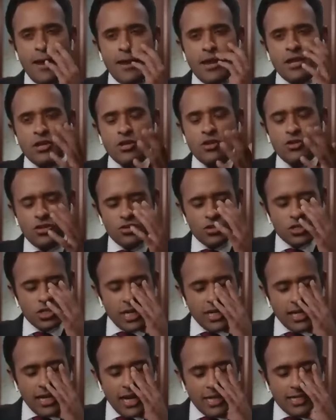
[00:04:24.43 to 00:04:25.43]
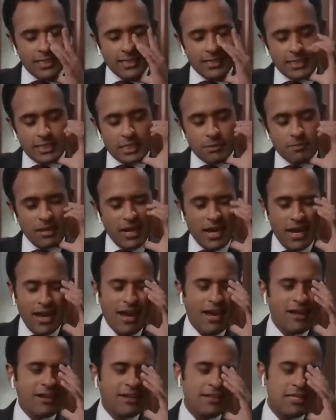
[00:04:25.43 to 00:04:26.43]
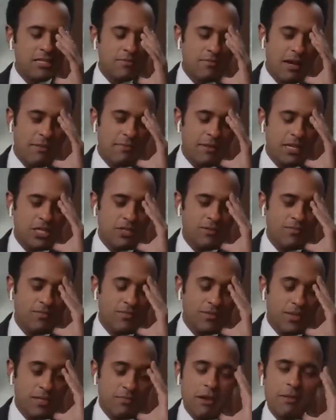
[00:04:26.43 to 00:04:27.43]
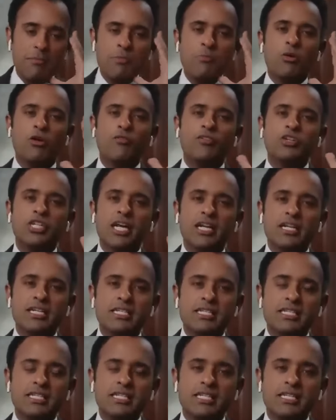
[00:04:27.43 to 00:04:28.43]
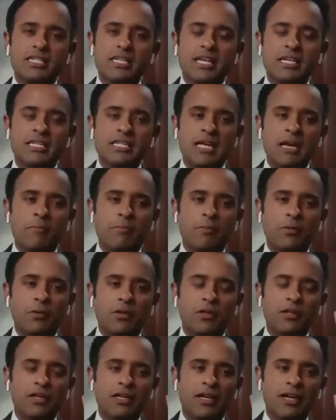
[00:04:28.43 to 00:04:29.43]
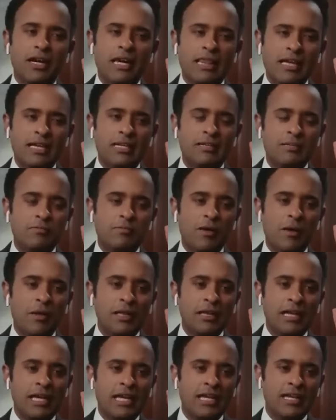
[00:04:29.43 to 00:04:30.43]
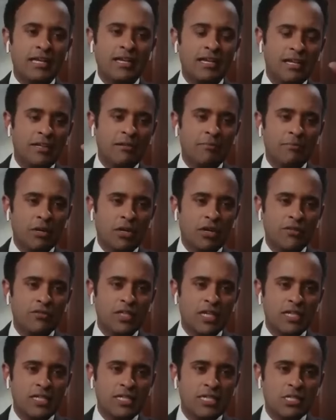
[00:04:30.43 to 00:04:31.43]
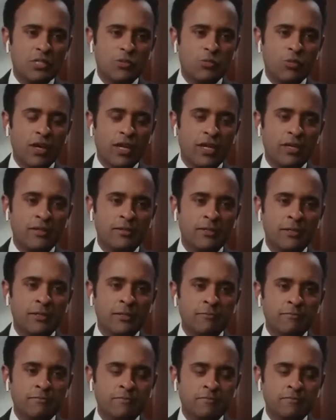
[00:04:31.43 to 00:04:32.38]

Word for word: And you're studying Exodus, but this might be more of a Genesis example. I think it's probably late in the book of Genesis when